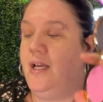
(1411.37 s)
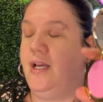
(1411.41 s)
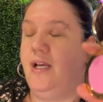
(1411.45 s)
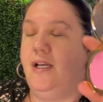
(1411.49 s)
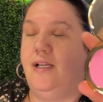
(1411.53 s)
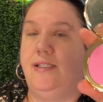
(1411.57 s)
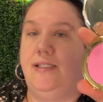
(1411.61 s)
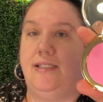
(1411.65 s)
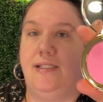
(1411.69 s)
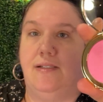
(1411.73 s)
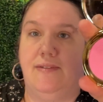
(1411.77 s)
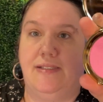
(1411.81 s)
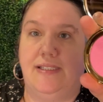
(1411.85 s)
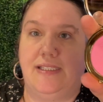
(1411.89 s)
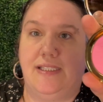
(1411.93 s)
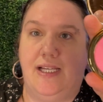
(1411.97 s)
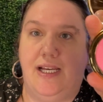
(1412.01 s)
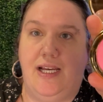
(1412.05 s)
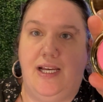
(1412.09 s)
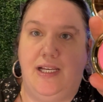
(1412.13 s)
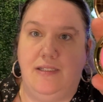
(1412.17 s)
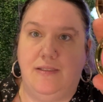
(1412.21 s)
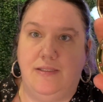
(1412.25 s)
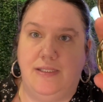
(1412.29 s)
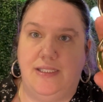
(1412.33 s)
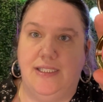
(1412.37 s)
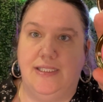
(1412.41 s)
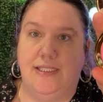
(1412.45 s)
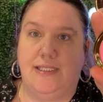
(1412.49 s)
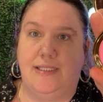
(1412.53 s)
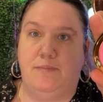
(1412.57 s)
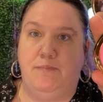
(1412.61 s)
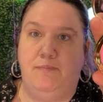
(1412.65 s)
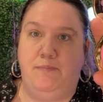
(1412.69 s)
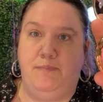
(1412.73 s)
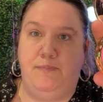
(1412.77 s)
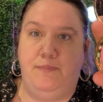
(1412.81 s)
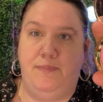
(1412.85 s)
So it's got this
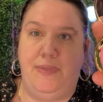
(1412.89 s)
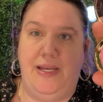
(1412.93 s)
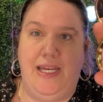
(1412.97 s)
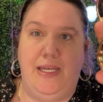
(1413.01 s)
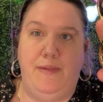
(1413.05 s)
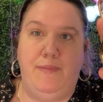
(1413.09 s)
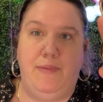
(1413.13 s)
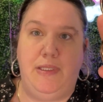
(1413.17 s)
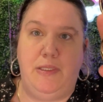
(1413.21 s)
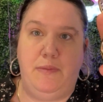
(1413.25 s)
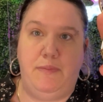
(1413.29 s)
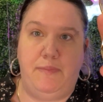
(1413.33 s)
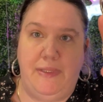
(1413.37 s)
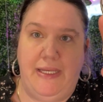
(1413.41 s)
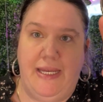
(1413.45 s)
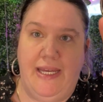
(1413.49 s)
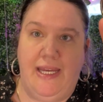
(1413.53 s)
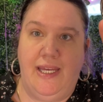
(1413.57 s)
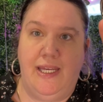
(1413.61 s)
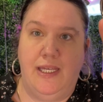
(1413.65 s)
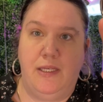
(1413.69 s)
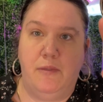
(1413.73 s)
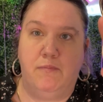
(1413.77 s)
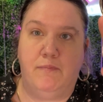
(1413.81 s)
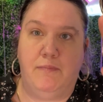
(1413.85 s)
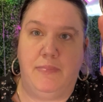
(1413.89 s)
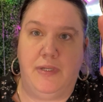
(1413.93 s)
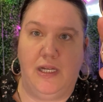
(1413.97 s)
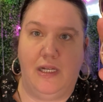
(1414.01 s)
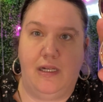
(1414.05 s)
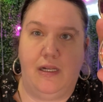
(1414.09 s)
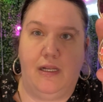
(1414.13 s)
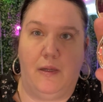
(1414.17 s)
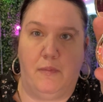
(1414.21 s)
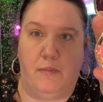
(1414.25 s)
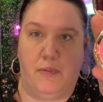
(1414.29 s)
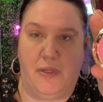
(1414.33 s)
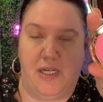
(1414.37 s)
baby pink but
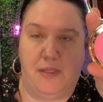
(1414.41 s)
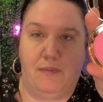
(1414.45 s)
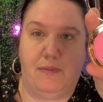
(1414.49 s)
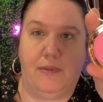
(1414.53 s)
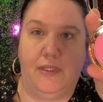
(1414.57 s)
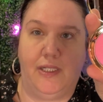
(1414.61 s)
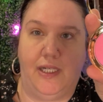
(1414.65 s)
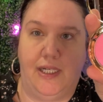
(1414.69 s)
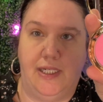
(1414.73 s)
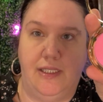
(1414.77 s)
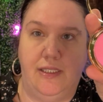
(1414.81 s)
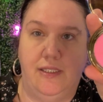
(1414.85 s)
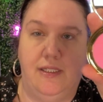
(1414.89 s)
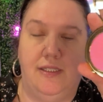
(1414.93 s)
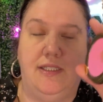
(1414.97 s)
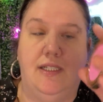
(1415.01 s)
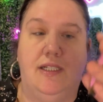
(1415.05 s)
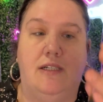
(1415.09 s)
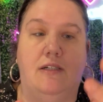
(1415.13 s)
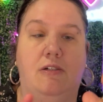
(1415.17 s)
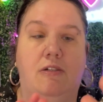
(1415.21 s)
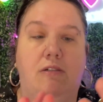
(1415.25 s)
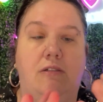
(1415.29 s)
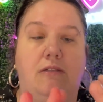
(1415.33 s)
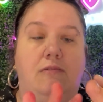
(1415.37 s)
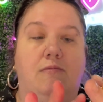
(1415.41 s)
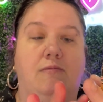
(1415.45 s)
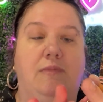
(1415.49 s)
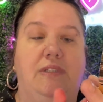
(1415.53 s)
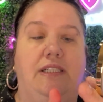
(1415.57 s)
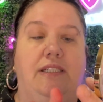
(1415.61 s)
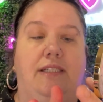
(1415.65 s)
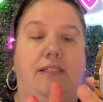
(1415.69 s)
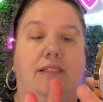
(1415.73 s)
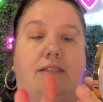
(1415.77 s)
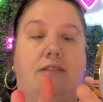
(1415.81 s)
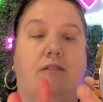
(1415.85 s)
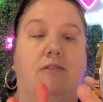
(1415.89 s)
a purple undertone, which
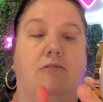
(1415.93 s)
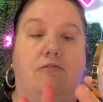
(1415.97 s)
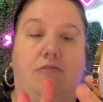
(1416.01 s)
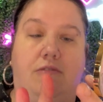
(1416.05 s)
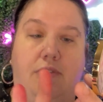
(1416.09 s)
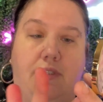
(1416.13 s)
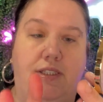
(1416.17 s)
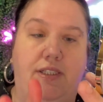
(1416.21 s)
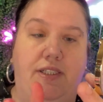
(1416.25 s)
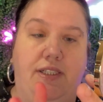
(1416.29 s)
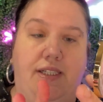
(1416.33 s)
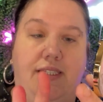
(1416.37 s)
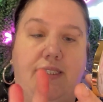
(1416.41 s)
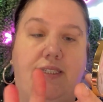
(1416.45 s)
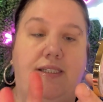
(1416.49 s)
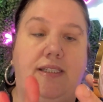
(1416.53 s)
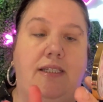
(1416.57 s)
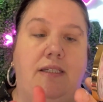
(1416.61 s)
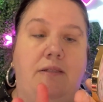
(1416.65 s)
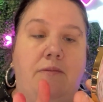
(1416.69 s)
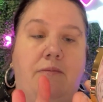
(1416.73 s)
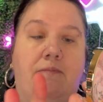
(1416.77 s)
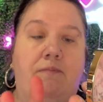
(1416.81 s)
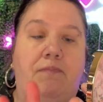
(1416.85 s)
is gorgeous.